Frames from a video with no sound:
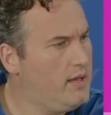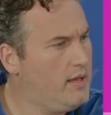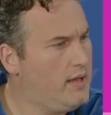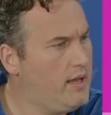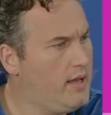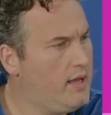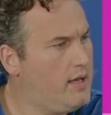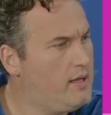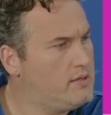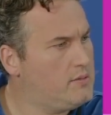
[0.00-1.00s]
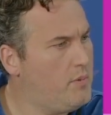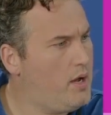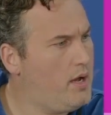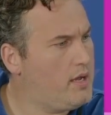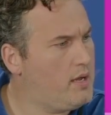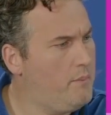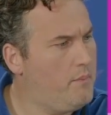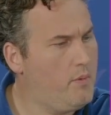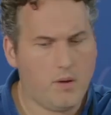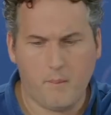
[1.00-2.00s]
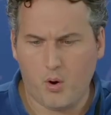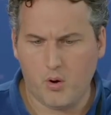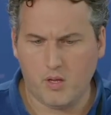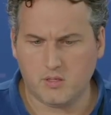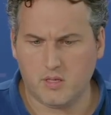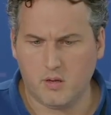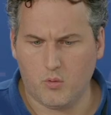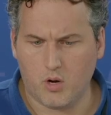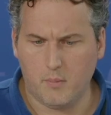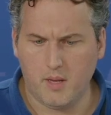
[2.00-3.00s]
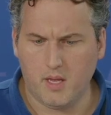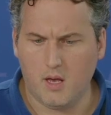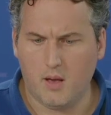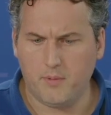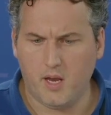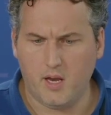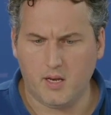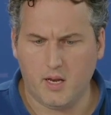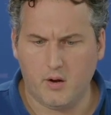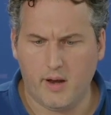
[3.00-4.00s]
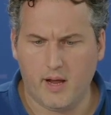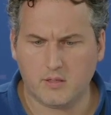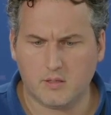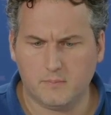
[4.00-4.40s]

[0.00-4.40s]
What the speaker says: and my components that we're going to be updating here next.